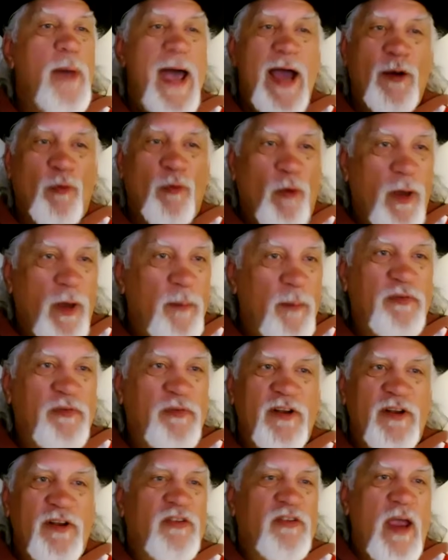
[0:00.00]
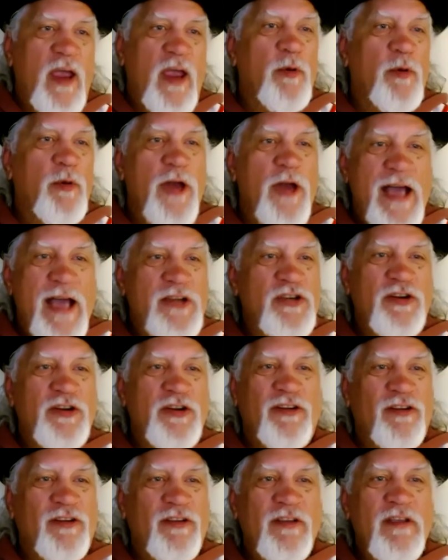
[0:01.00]
pack rips at Sabre
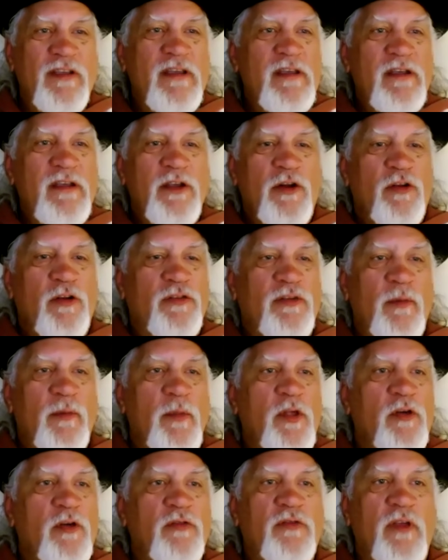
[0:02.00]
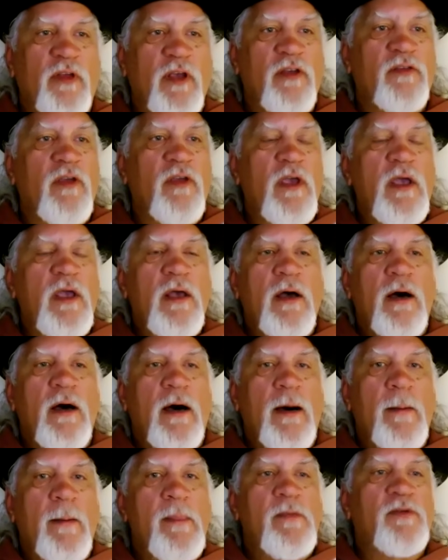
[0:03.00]
National, some of those things.
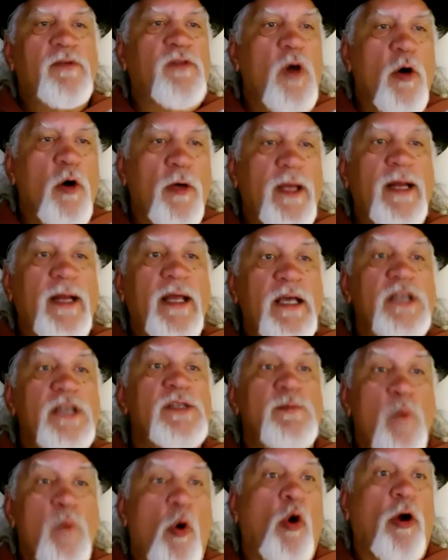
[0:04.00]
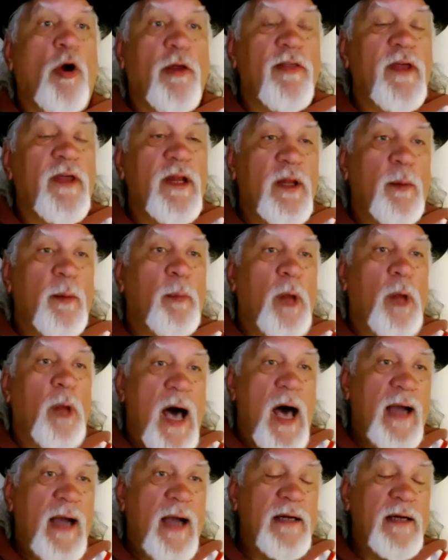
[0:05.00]
So it is more than the
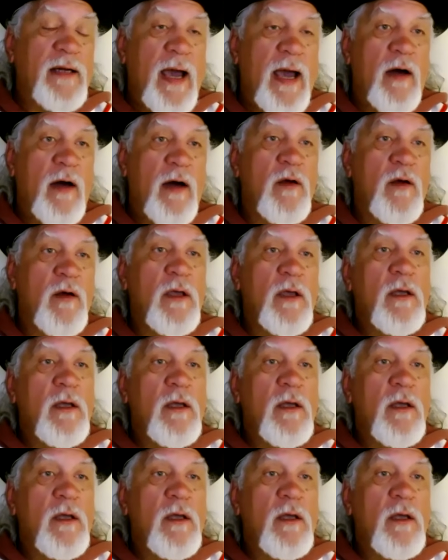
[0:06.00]
blog now.